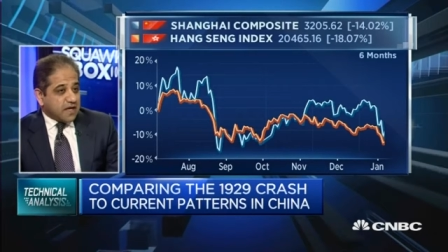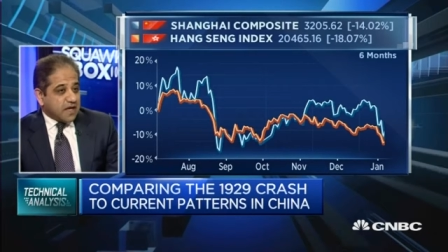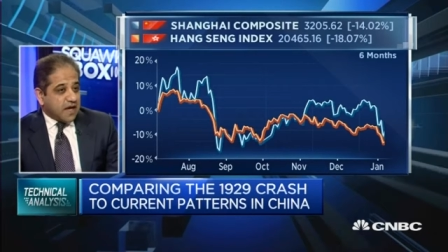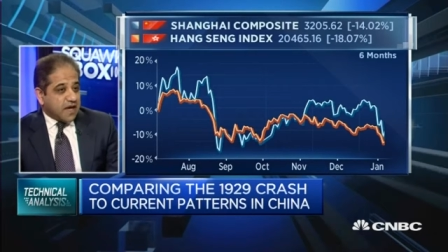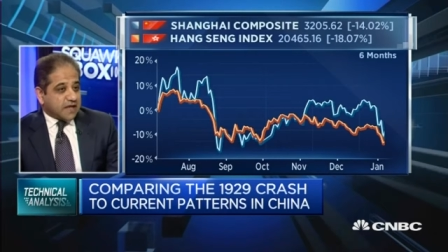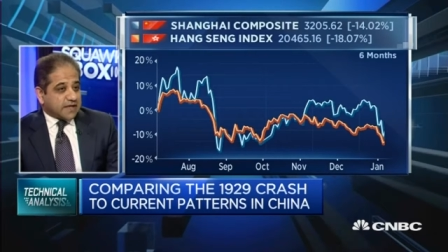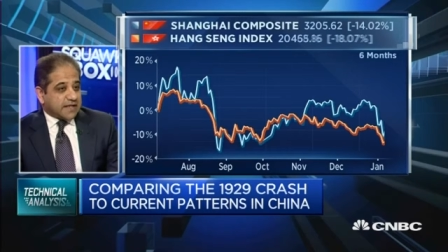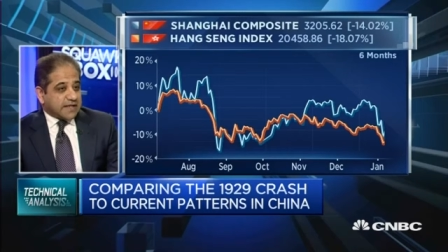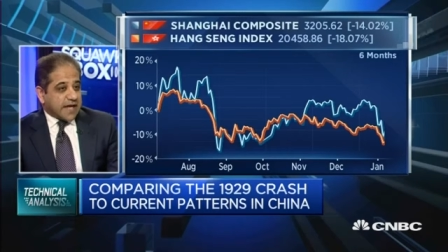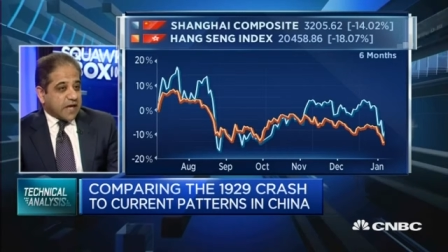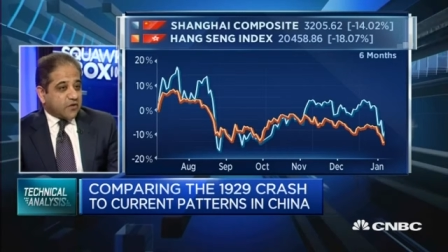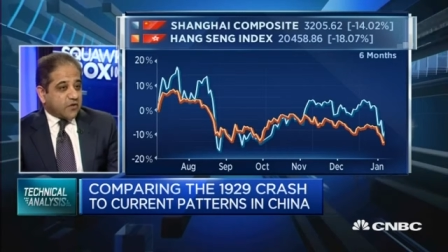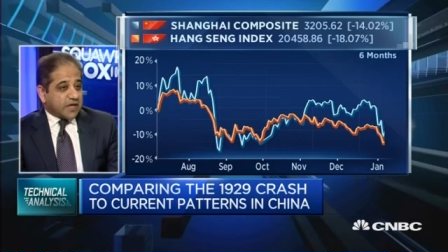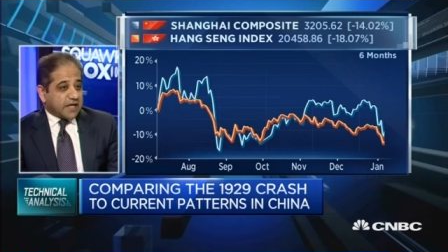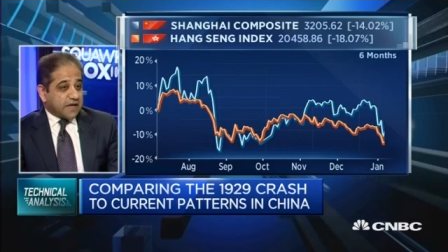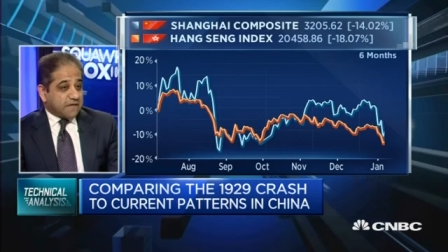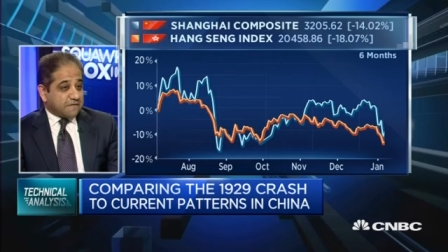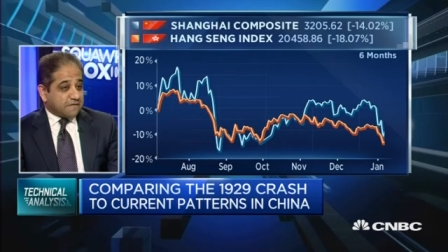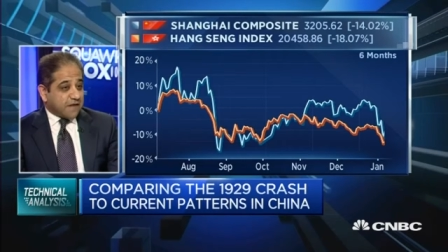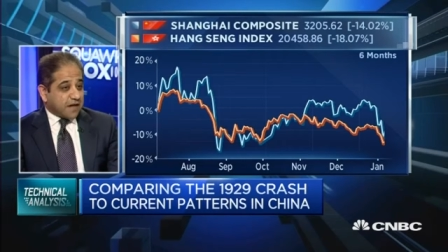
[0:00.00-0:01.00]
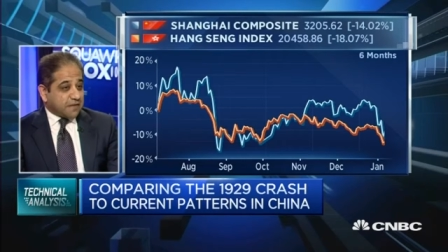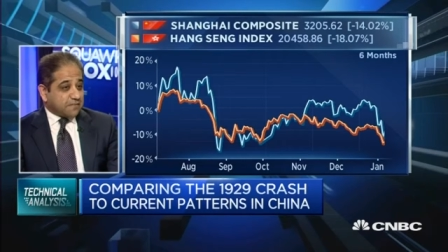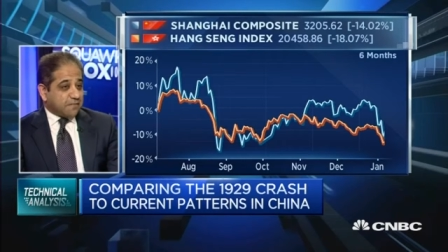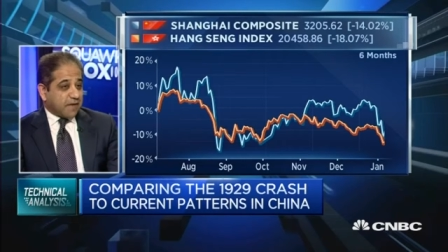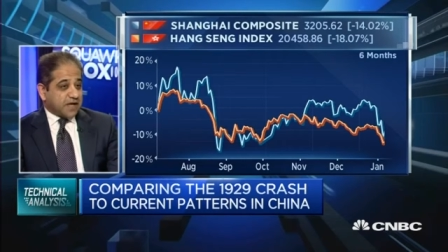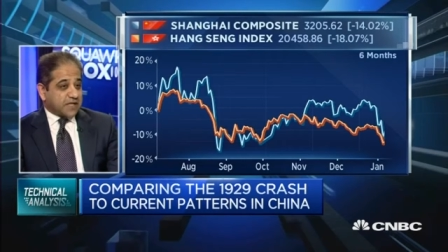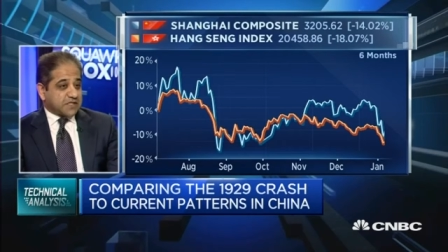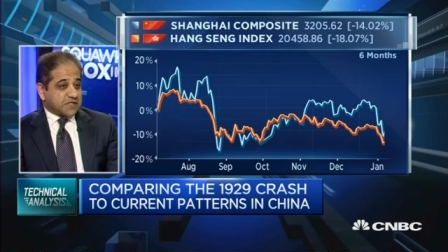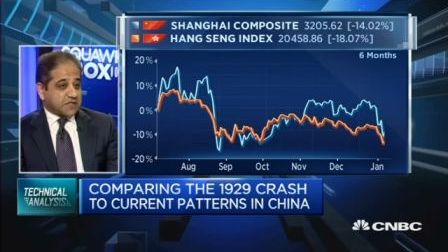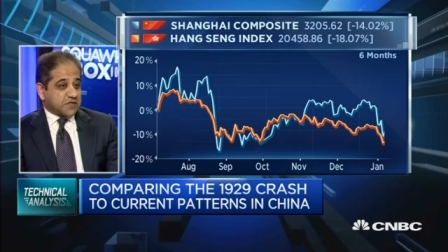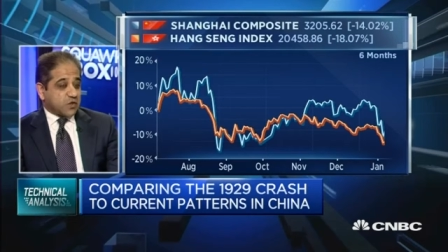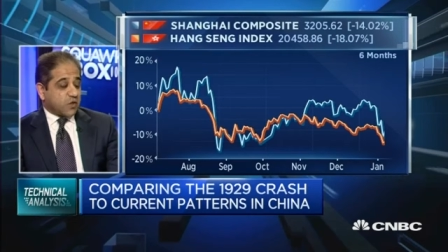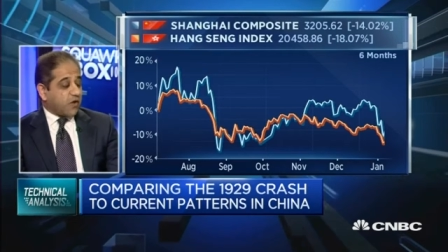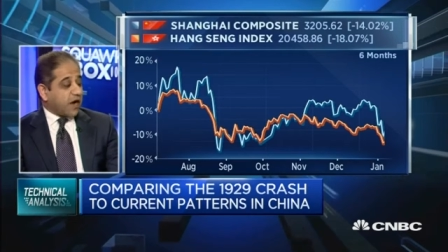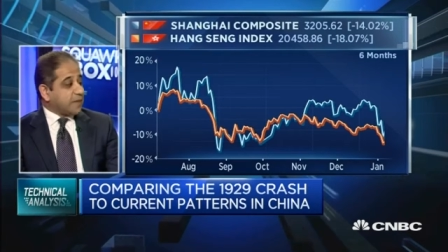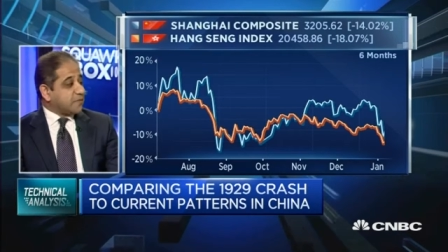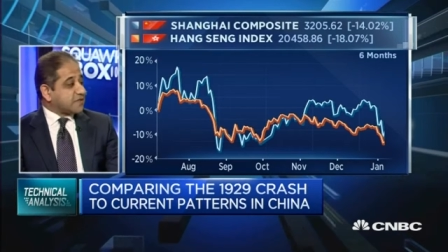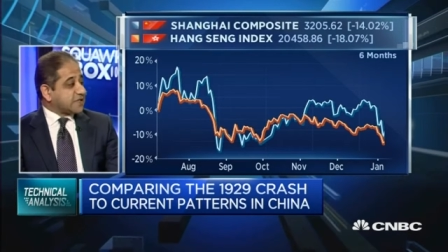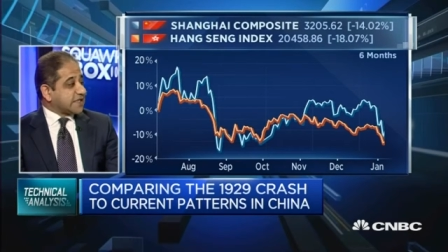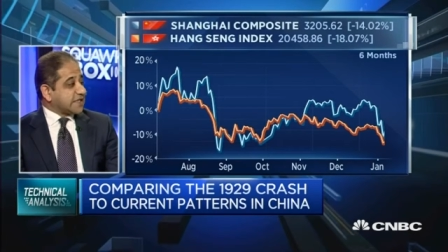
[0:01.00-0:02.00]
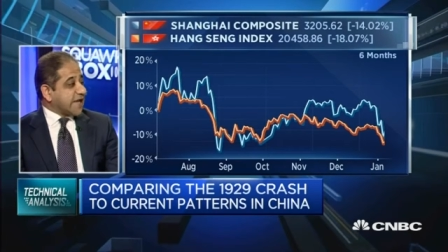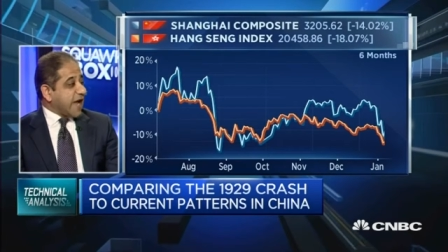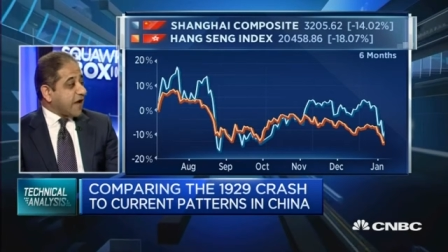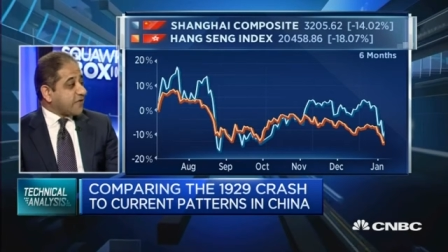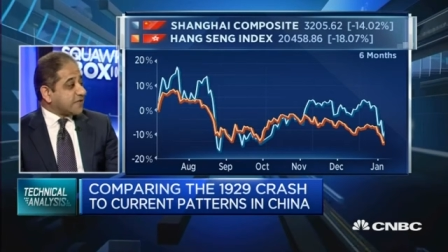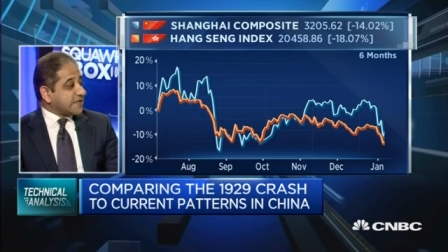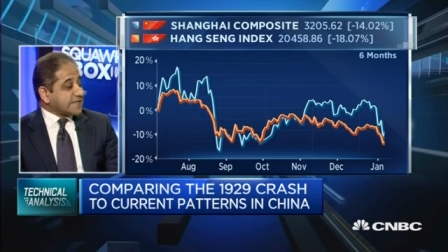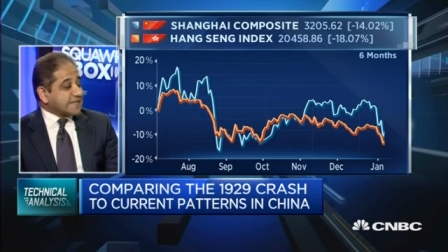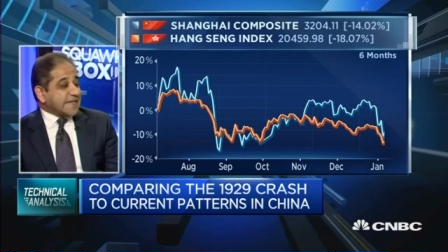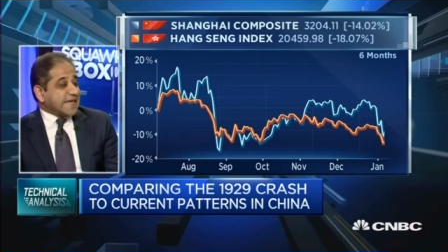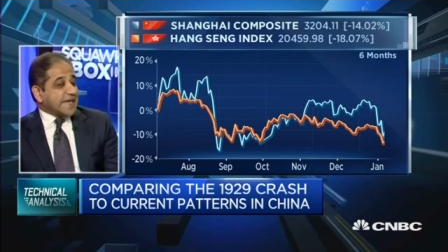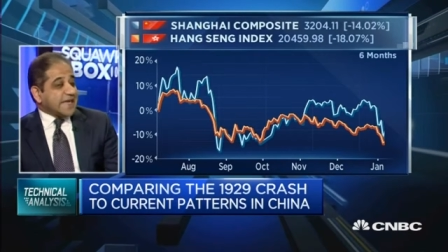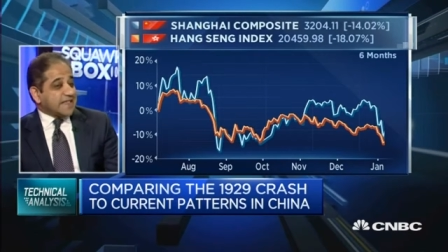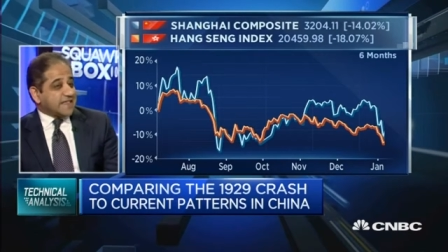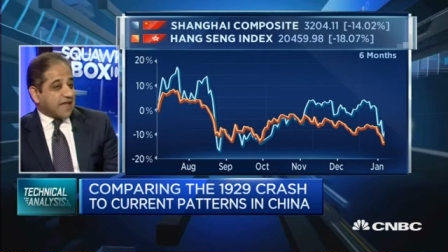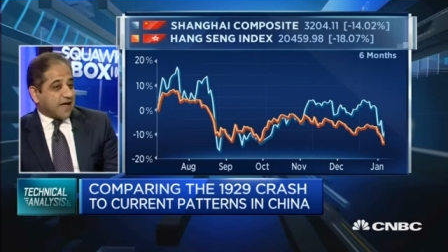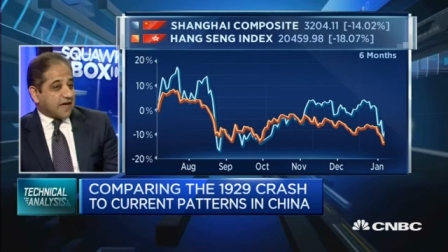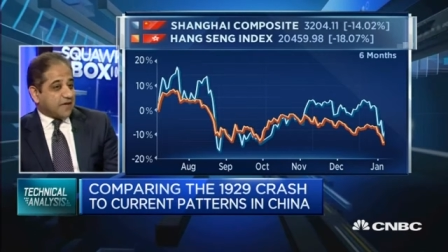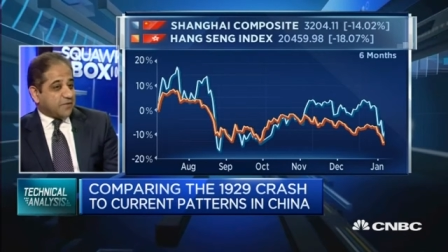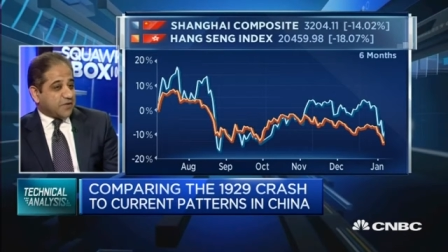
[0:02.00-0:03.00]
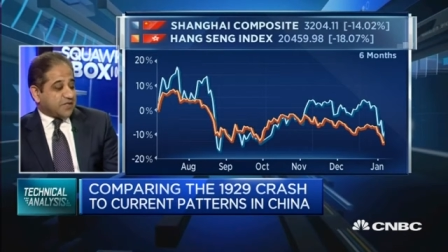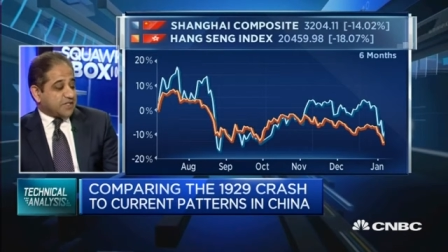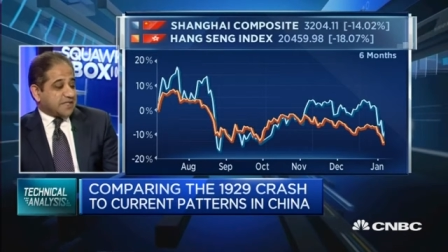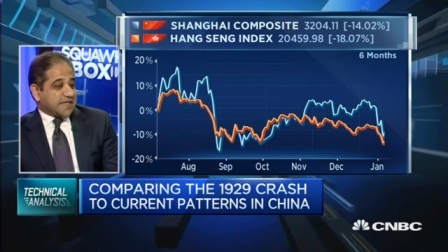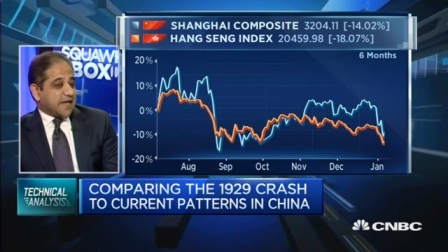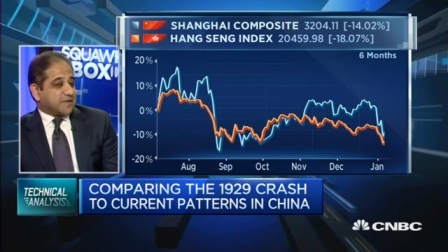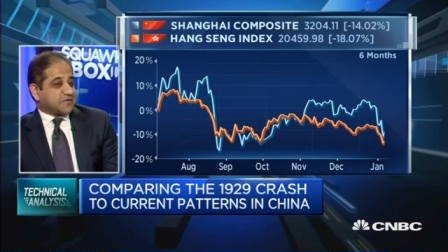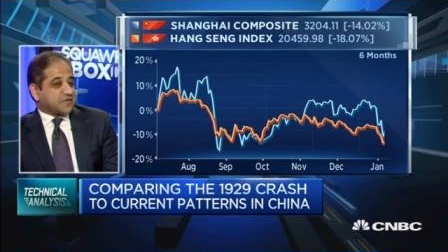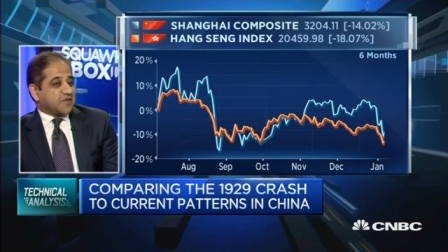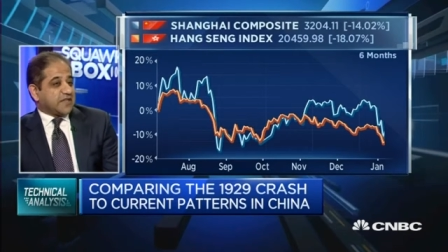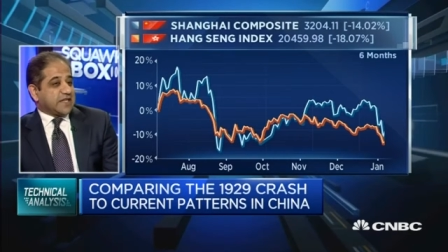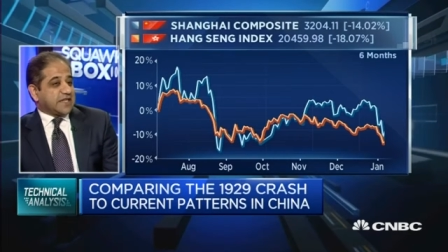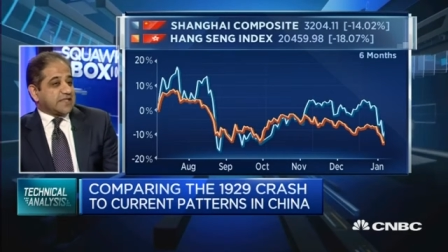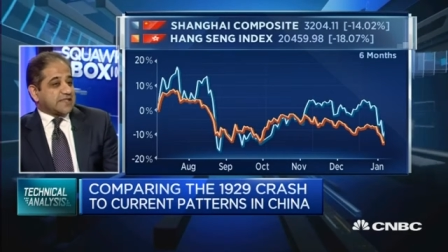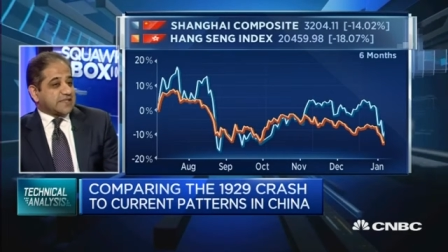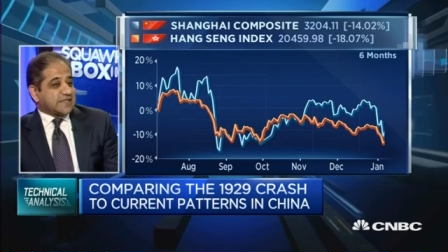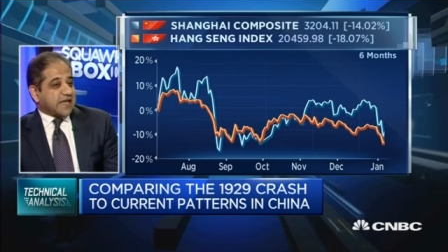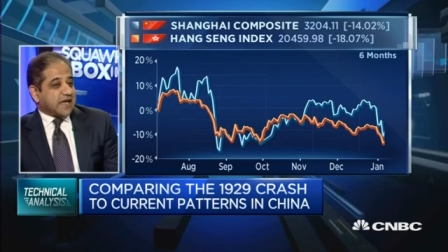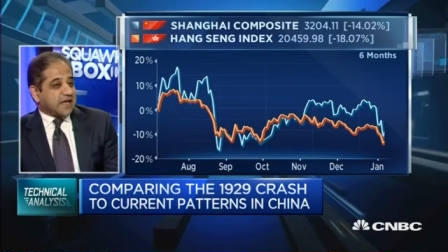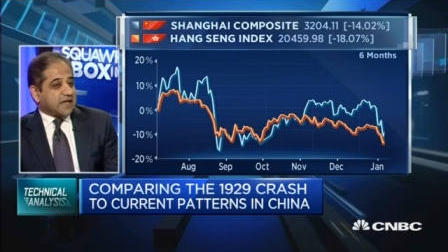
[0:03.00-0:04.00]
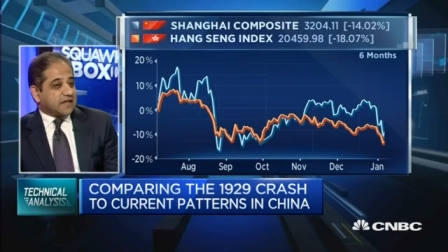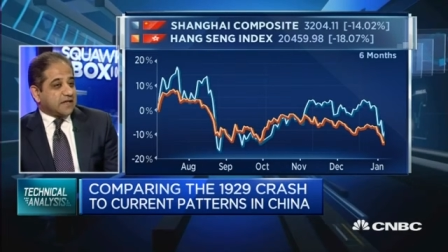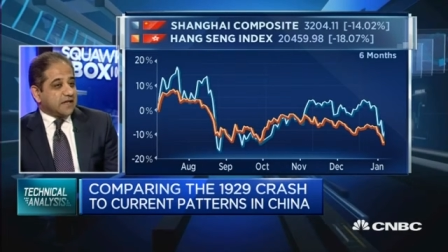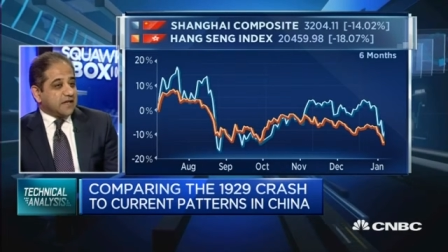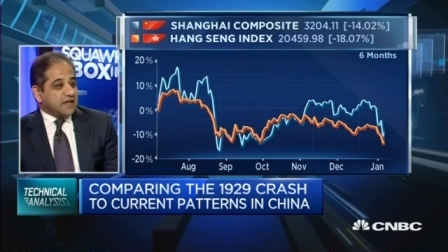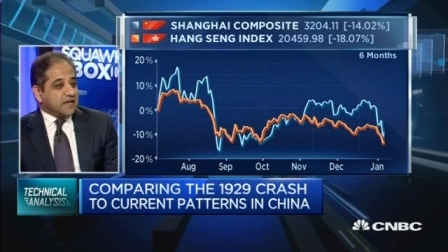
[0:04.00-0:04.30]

And they're now looking at fund managers who are able to guarantee that, which is absolutely insane.